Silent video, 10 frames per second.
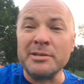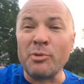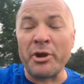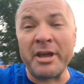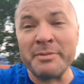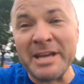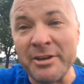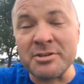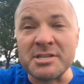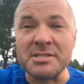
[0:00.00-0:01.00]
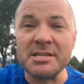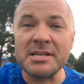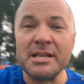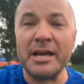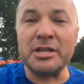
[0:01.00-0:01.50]
the morning. I've been down here since 6
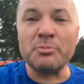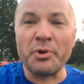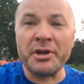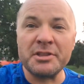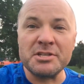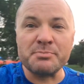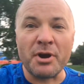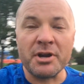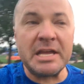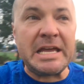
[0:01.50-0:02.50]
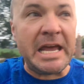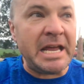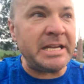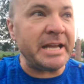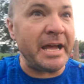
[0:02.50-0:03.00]
o'clock in the morning at this park,
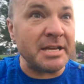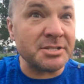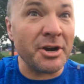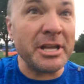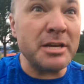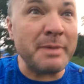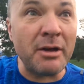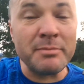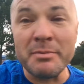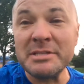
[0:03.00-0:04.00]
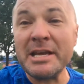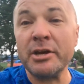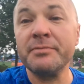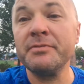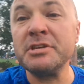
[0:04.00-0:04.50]
and starting in about maybe 10
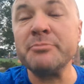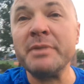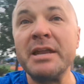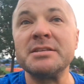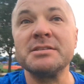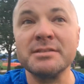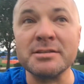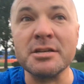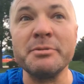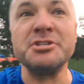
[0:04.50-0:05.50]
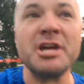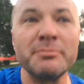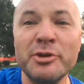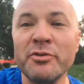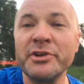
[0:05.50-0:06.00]
or 15 minutes, there's going to be a
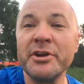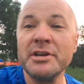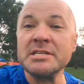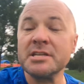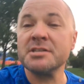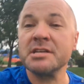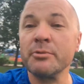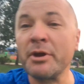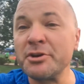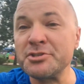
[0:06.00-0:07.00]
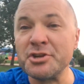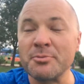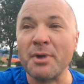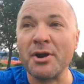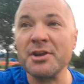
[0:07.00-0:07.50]
gentleman over here, and he's going to say, runners to your
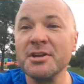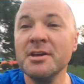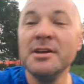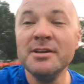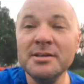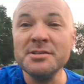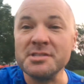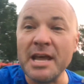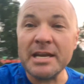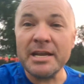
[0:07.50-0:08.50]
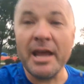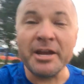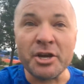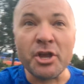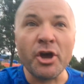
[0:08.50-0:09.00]
mark, set,
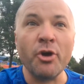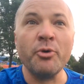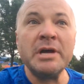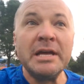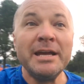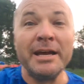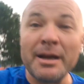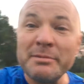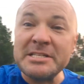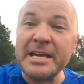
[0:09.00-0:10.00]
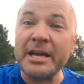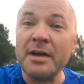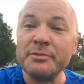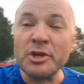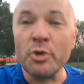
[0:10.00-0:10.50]
and go. And I'm going to take
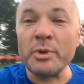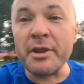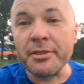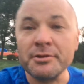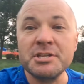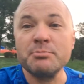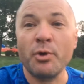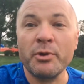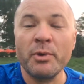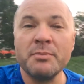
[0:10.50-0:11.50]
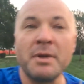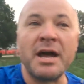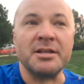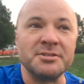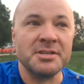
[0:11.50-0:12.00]
off and go run 13.1
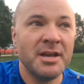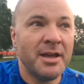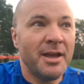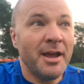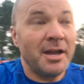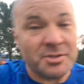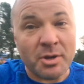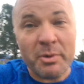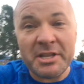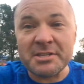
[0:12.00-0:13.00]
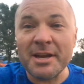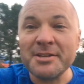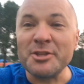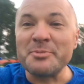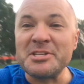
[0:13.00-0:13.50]
miles. And so I wanted to talk to
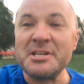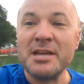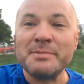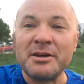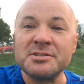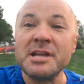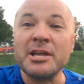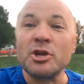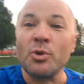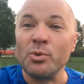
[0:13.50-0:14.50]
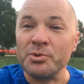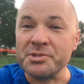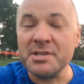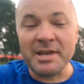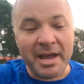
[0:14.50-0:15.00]
you a little bit today about setting
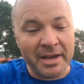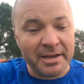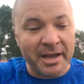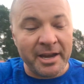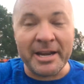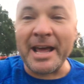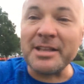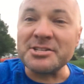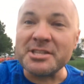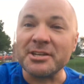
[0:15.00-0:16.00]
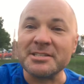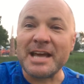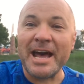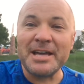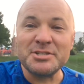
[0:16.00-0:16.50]
goals and an analogy that'll
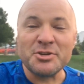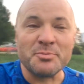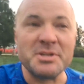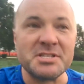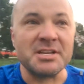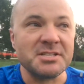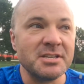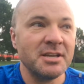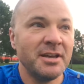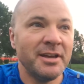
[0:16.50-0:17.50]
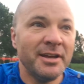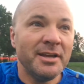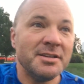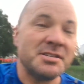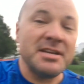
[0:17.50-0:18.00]
tie to your business.
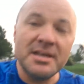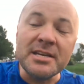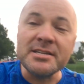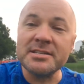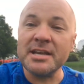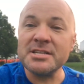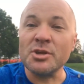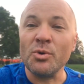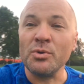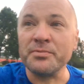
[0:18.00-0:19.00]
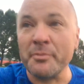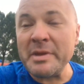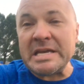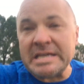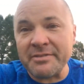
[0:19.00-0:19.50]
You see, today's goal for
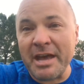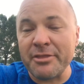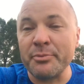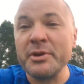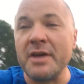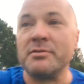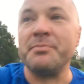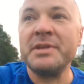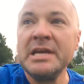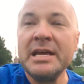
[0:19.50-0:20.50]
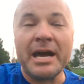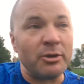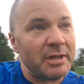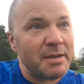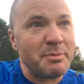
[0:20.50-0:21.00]
me, I've got 3 of them. I
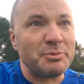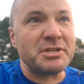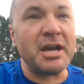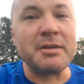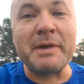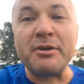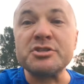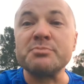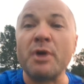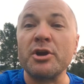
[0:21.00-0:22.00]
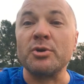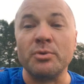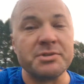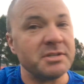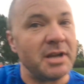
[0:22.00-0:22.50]
know a lot of people talk about SMART
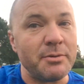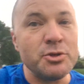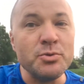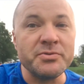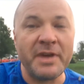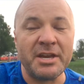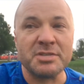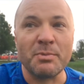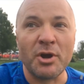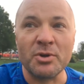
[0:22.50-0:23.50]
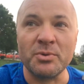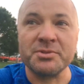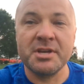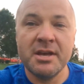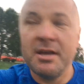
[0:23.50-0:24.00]
goals. I'm a huge fan of SMART
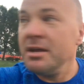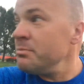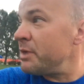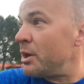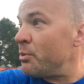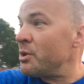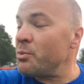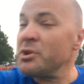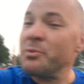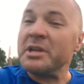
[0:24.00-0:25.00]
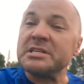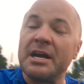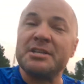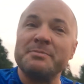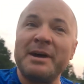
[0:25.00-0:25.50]
goals. But what I really want to
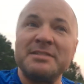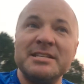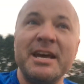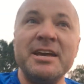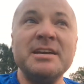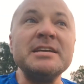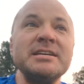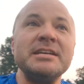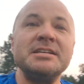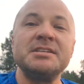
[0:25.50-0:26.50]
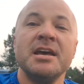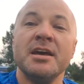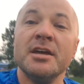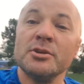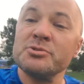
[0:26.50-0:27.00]
talk to you about today is
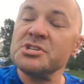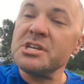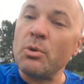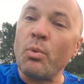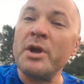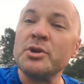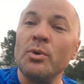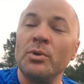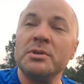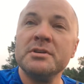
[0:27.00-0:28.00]
don't just set one goal,